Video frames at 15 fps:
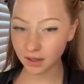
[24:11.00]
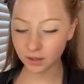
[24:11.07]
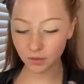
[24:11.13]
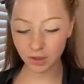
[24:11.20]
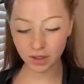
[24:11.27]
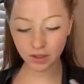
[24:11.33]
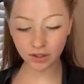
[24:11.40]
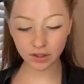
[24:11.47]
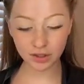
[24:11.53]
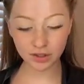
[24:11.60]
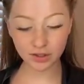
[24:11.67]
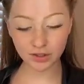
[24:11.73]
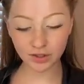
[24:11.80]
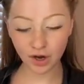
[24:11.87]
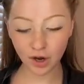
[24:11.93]
we can just
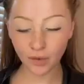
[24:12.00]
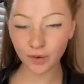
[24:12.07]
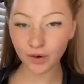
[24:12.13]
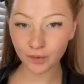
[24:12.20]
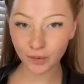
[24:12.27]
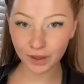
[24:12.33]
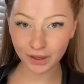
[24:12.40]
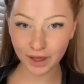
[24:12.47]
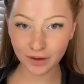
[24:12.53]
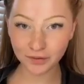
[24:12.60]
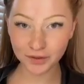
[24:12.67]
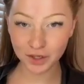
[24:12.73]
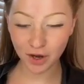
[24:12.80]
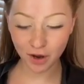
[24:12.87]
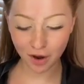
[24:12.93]
start where we left
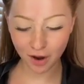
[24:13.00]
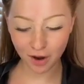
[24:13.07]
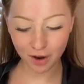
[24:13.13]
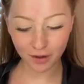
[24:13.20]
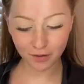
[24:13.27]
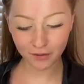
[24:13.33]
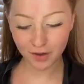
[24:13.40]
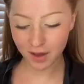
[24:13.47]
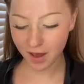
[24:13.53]
off.